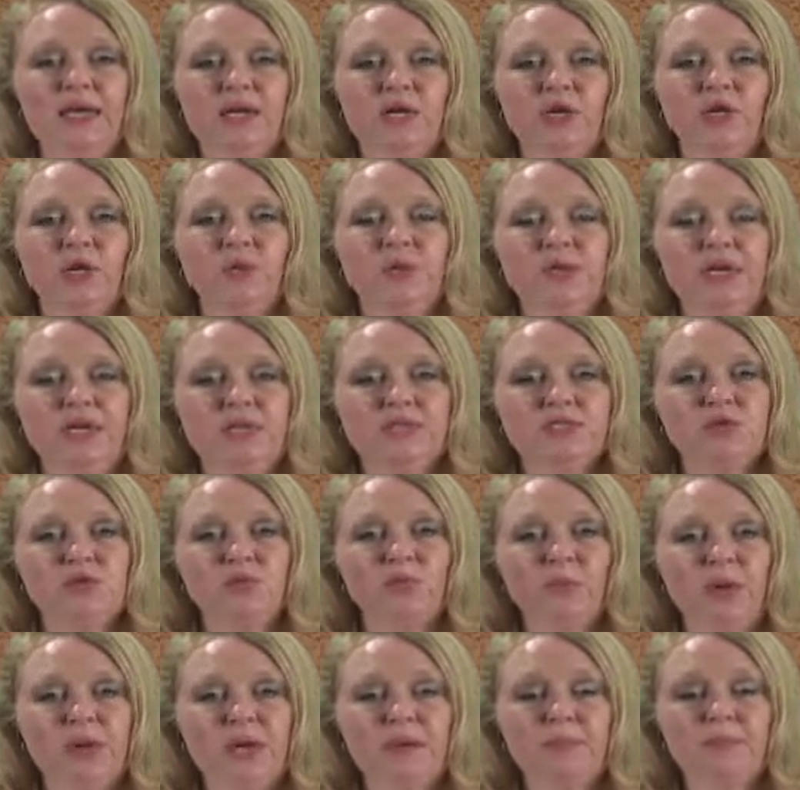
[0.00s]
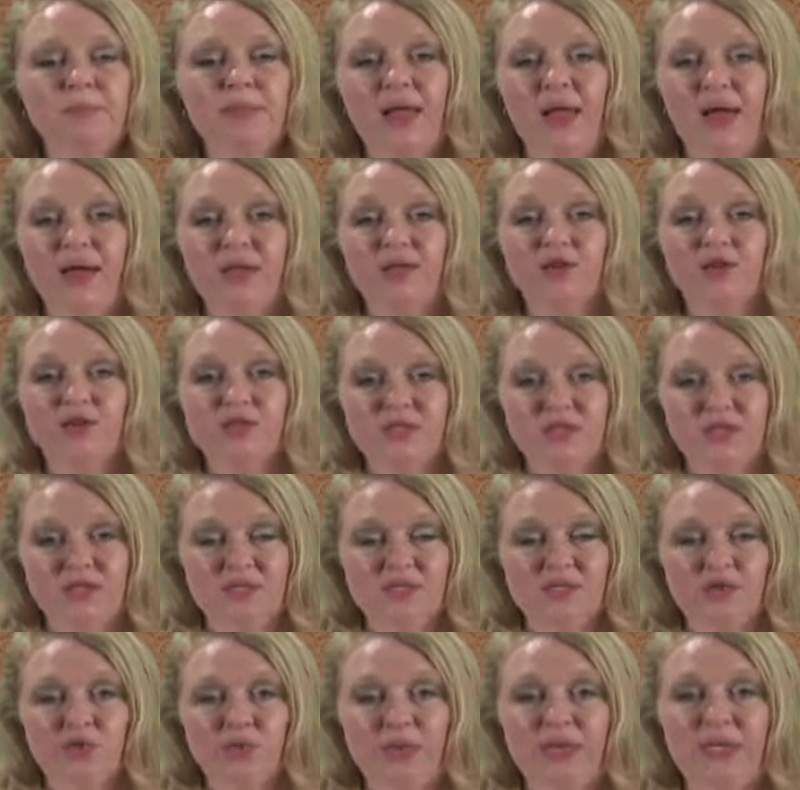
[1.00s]
You need to reapply your
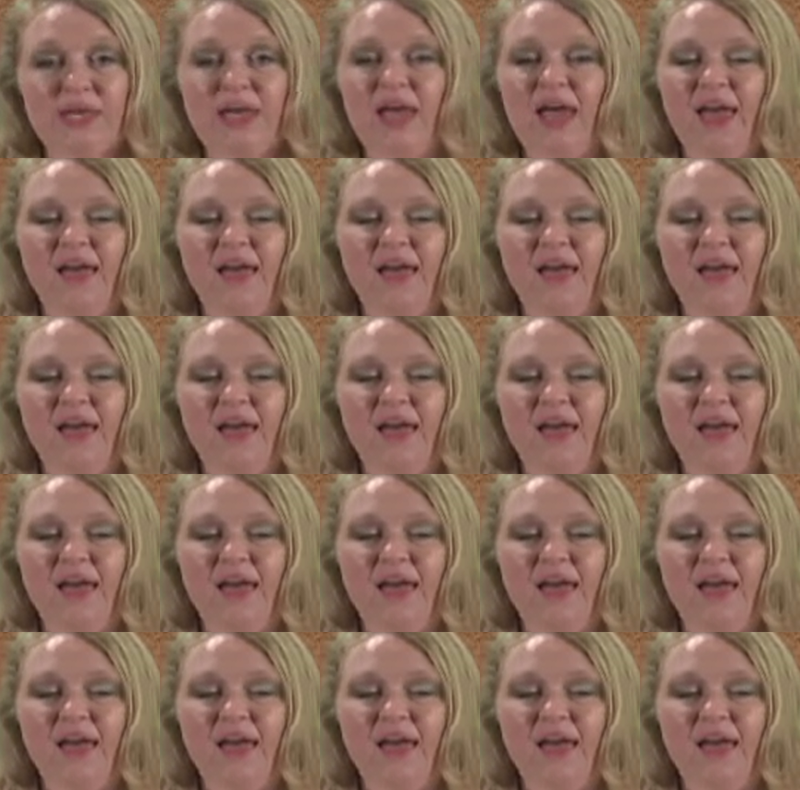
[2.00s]
sunscreen